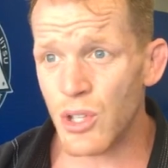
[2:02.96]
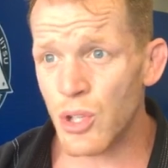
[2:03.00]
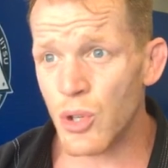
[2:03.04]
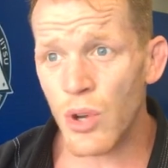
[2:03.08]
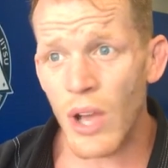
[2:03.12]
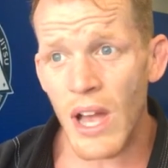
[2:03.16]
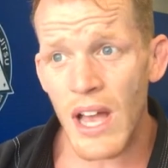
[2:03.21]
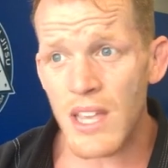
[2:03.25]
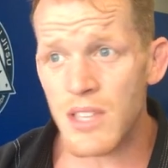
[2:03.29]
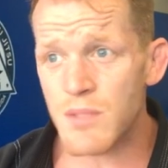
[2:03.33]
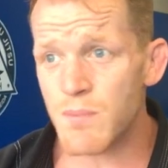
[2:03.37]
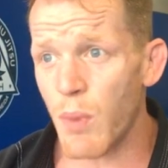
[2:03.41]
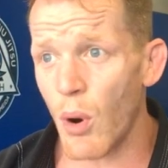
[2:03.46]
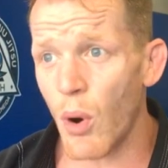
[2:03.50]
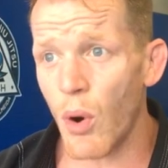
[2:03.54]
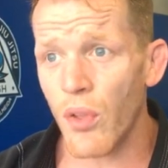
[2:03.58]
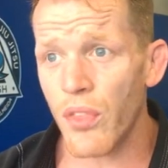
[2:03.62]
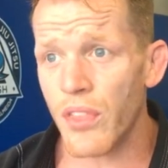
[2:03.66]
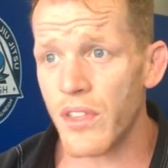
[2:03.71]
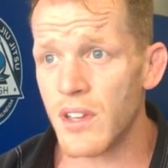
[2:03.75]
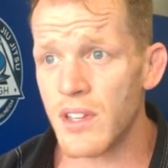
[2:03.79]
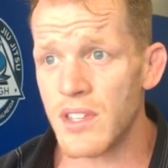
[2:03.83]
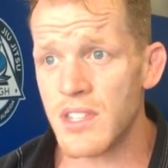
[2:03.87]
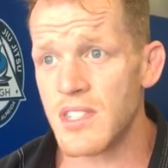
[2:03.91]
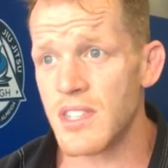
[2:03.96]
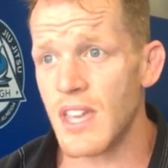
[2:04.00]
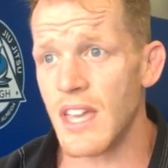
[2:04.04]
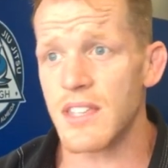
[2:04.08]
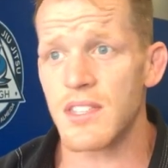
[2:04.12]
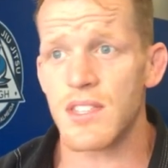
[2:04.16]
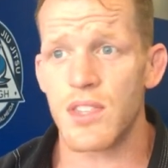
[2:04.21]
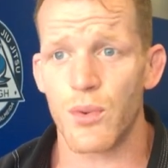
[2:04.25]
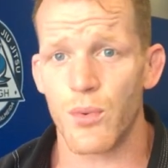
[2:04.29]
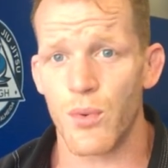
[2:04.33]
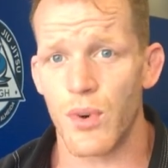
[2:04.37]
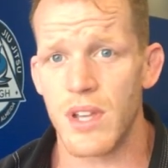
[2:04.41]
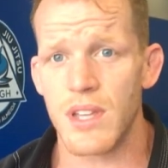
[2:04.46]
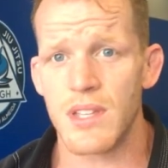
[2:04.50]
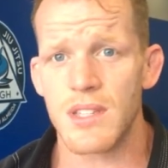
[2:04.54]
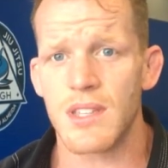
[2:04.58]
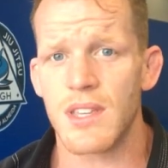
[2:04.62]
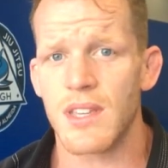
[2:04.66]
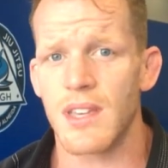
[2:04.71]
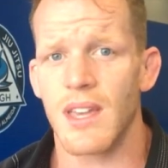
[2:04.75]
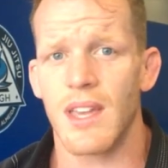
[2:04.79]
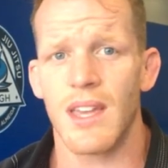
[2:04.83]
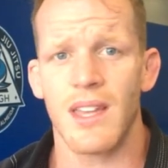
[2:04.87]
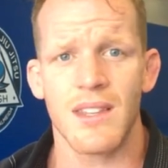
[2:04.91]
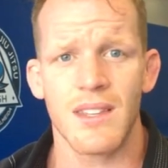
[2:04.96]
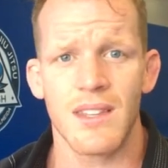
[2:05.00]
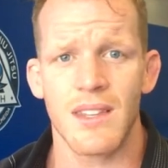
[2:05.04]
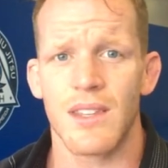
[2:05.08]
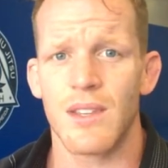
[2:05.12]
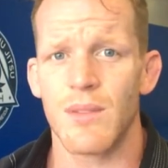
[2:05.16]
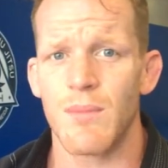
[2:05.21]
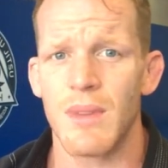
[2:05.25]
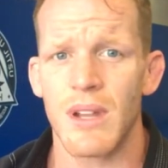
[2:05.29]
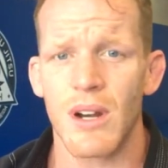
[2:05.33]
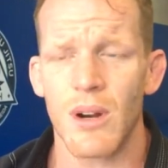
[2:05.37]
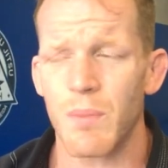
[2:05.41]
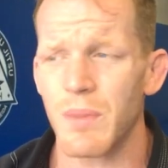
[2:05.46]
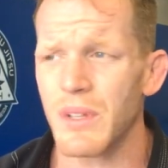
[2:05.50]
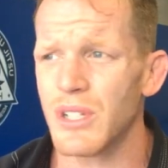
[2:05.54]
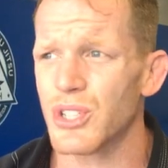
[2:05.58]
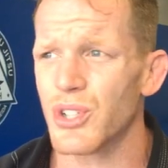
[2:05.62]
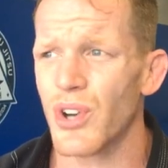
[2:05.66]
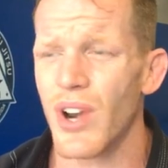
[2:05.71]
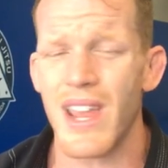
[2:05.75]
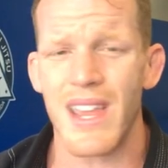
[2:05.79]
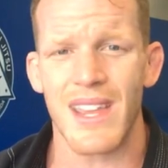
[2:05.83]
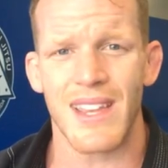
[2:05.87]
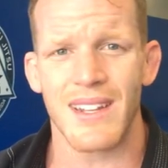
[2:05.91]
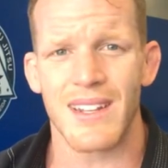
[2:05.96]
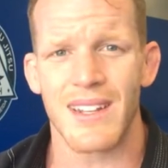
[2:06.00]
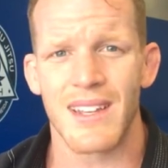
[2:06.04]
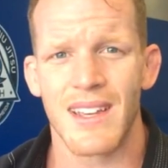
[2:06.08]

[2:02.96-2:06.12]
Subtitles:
guys both assess the risk and you meet up and train.